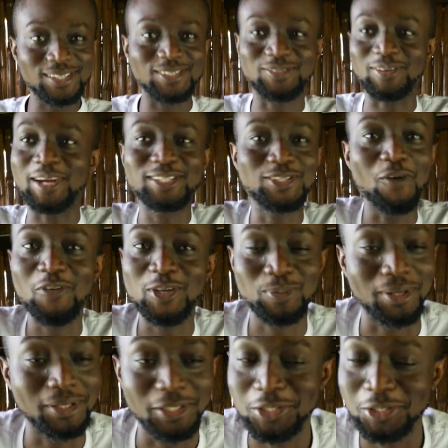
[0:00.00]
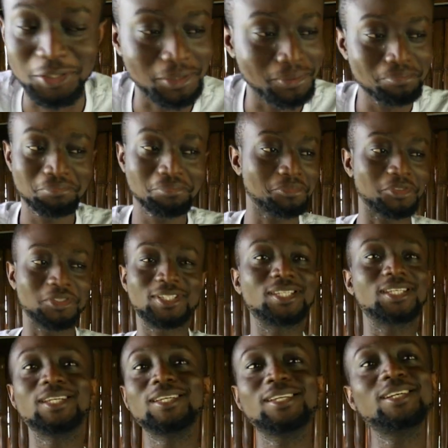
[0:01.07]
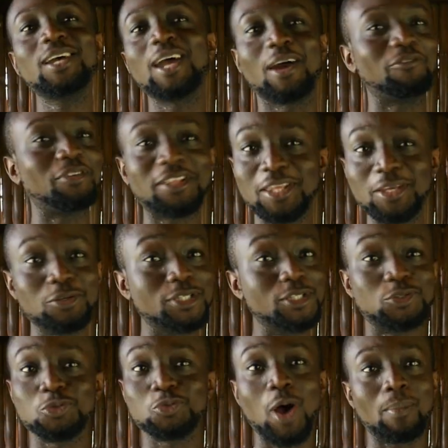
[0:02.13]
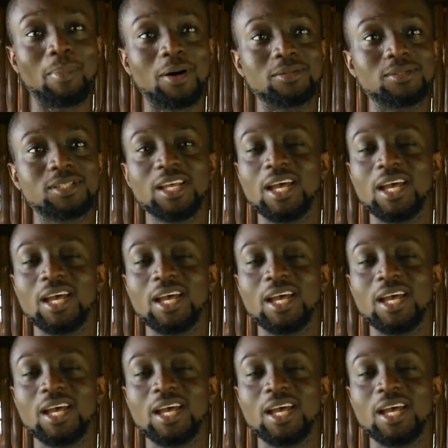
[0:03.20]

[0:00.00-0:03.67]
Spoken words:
It's very self-explanatory. You see everything you need to know about